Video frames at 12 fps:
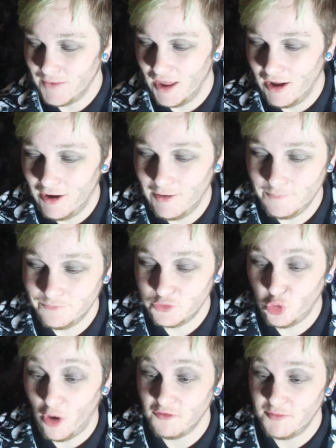
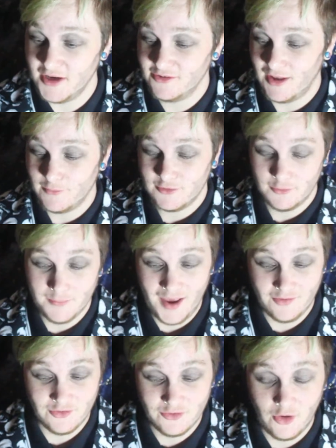12 minutes absolute
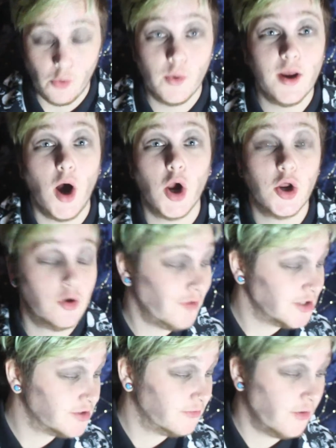max. So we are going to
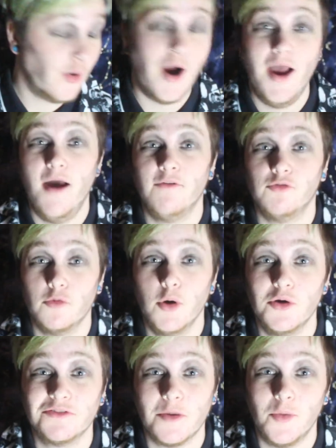rush through. I have
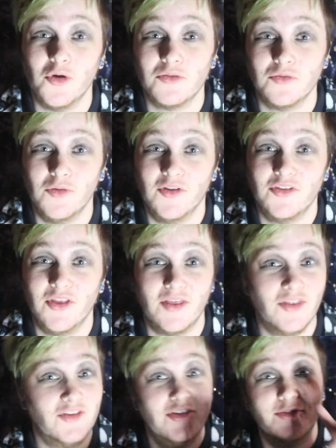removed a book from this thing.
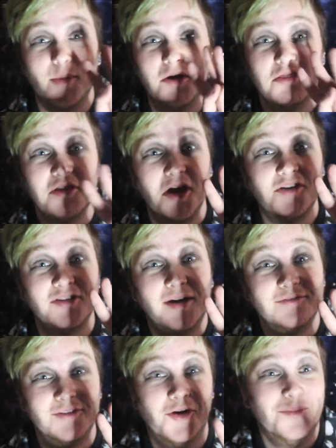This is my third
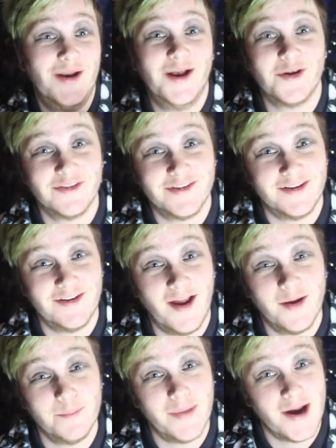time filming it because the
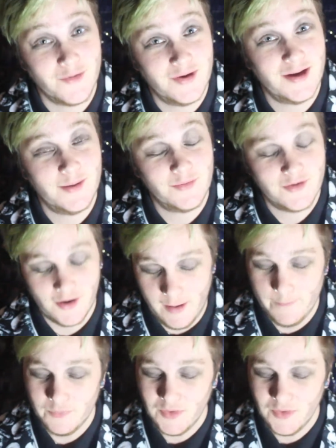battery keeps dying.